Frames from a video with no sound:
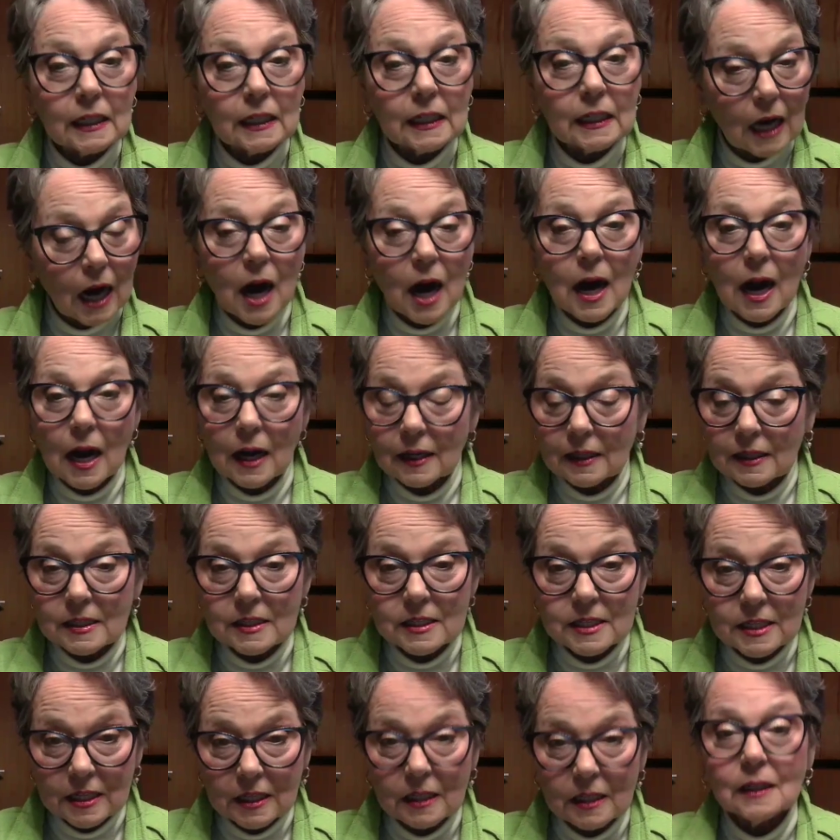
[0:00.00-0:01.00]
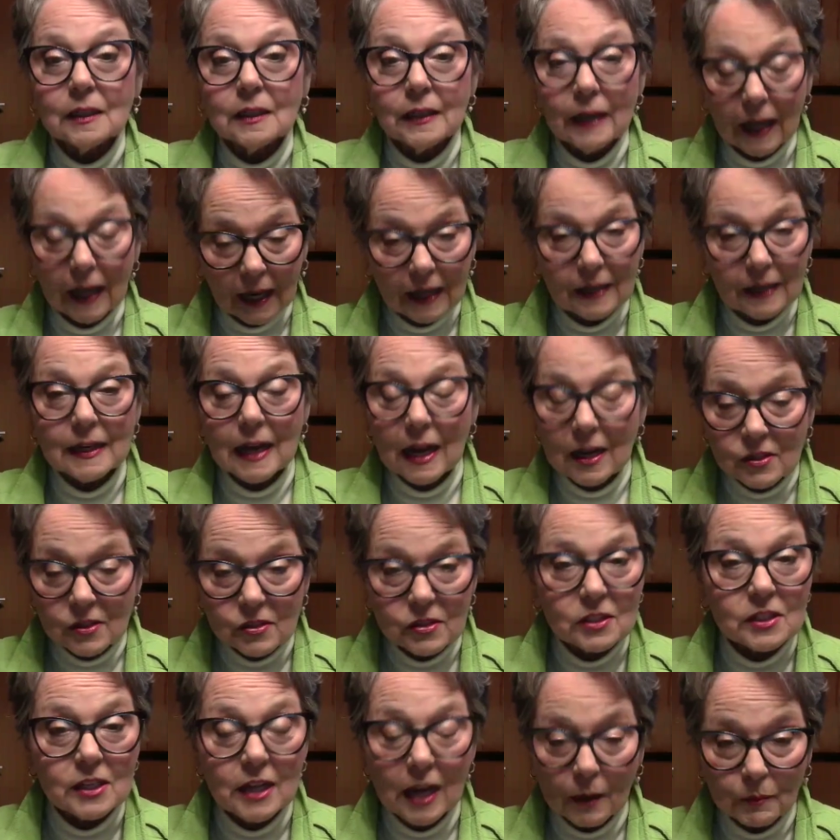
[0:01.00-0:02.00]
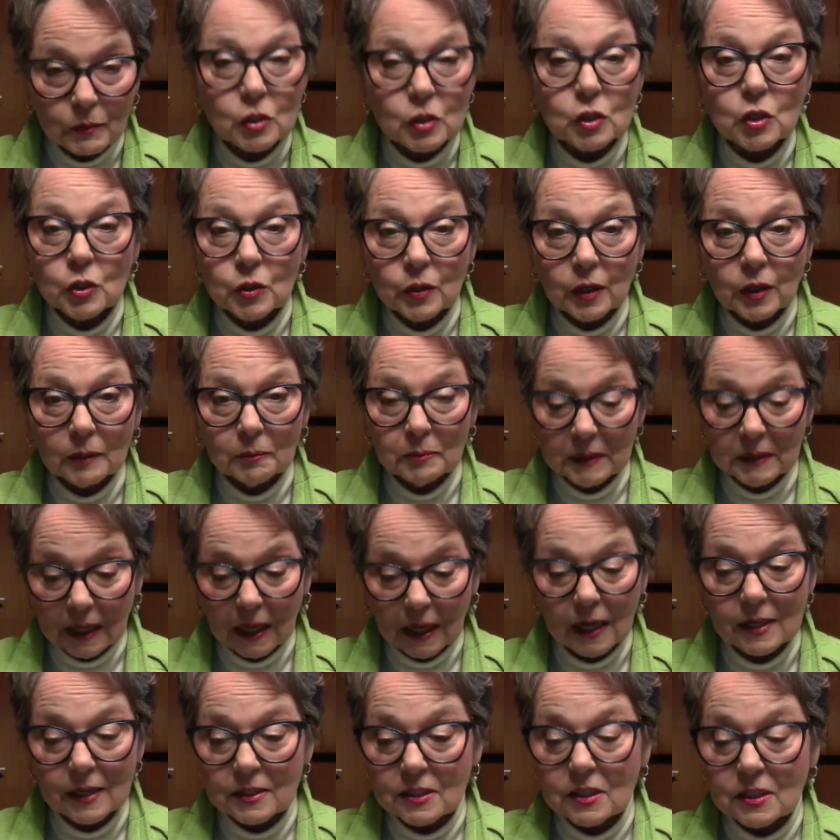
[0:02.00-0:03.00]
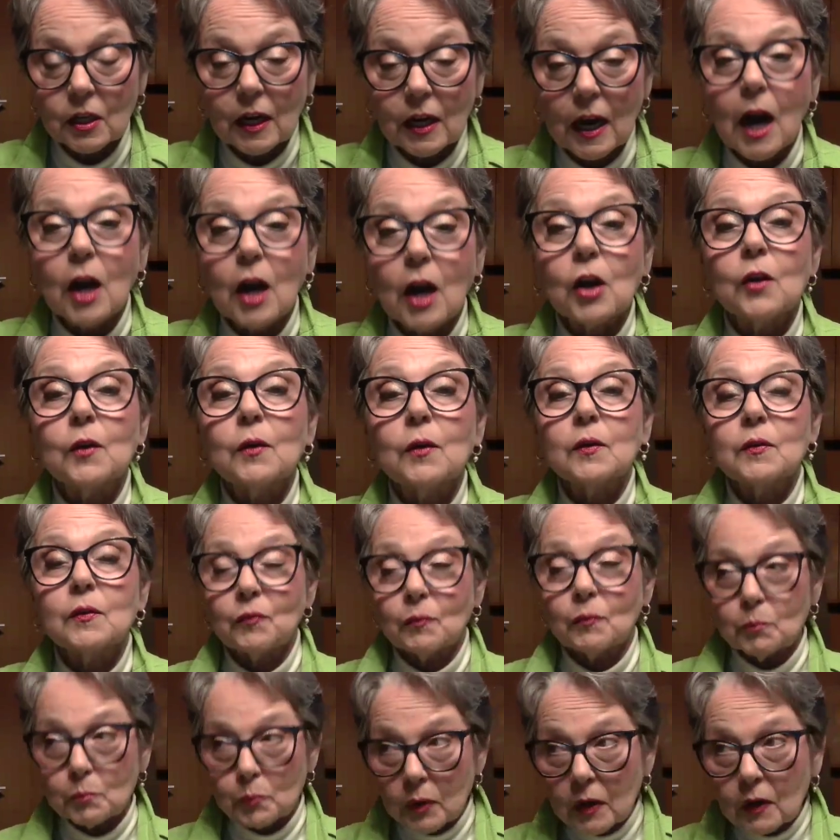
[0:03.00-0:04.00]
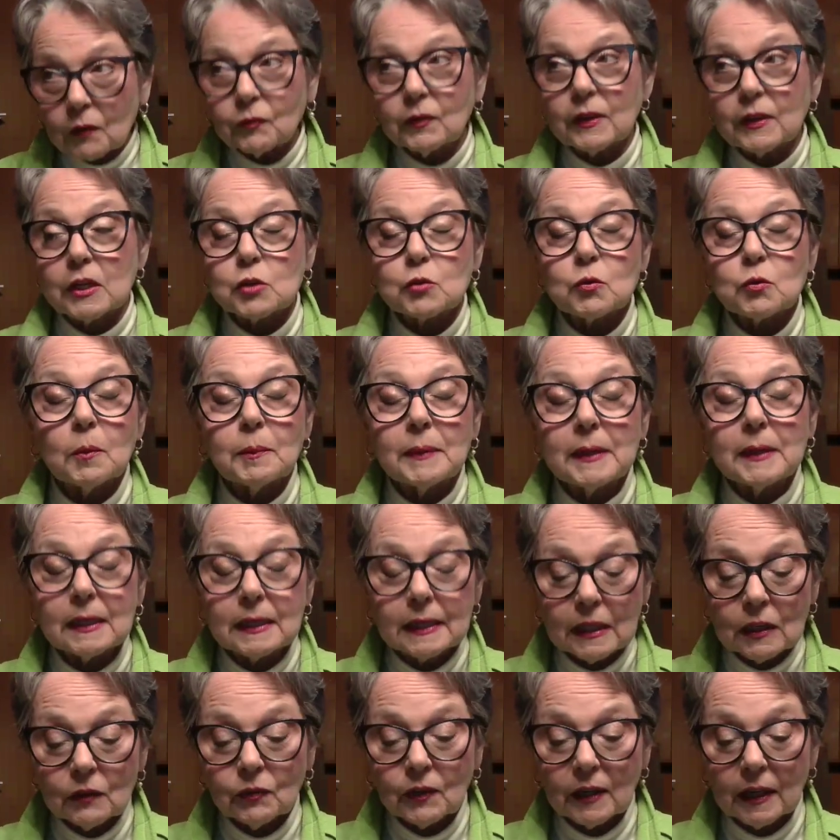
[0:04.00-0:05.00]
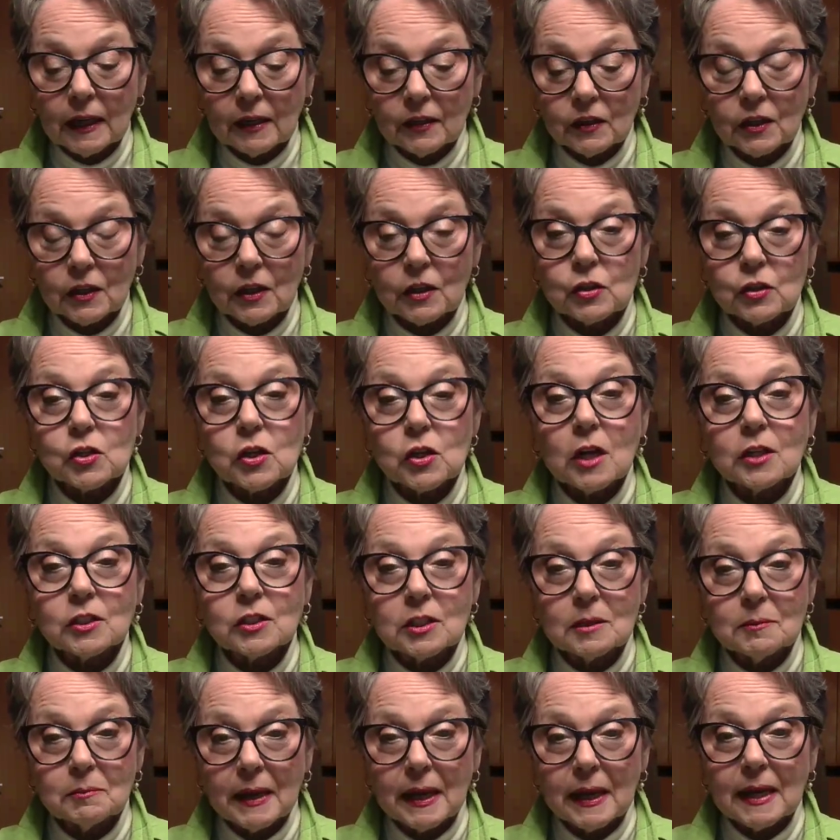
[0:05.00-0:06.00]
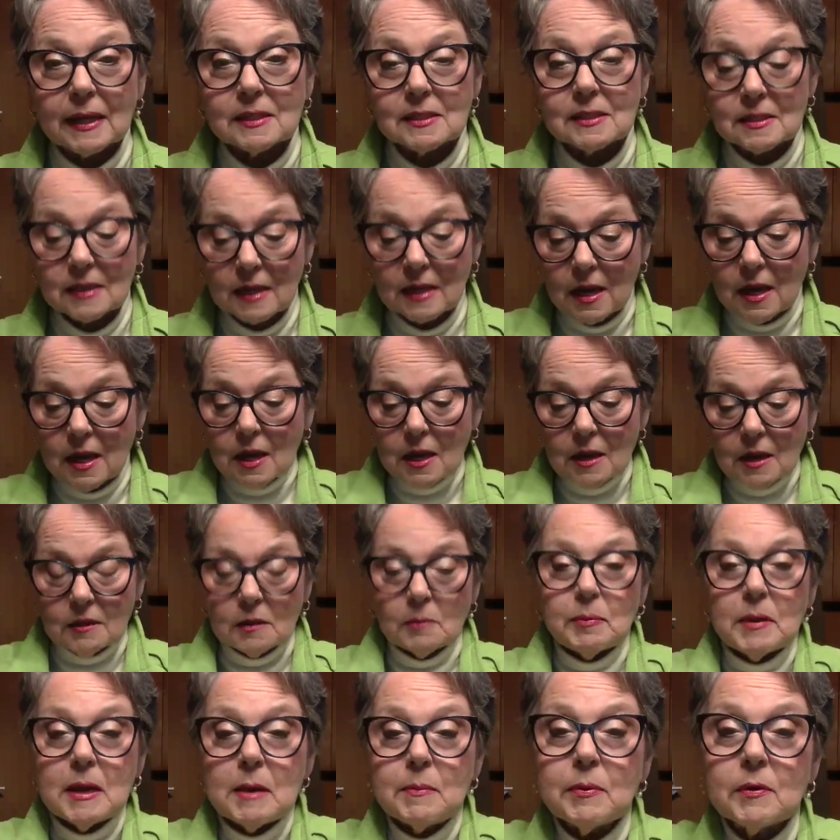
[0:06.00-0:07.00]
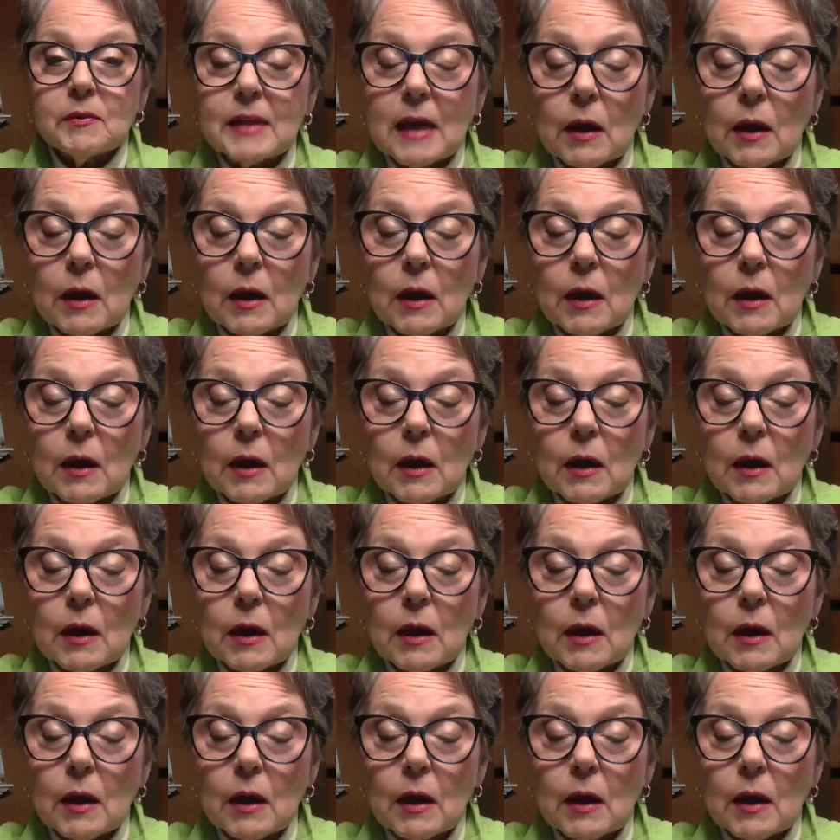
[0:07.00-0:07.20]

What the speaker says: a car out of the deal. And now's the time to do it, because the car privilege will be leaving the consultant base. The people